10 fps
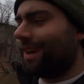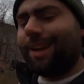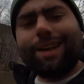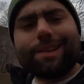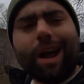
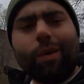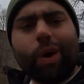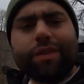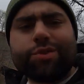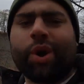And that's kind of
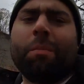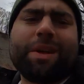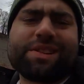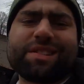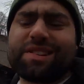where the drone
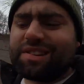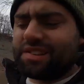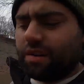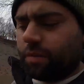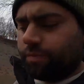business is
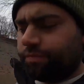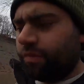too.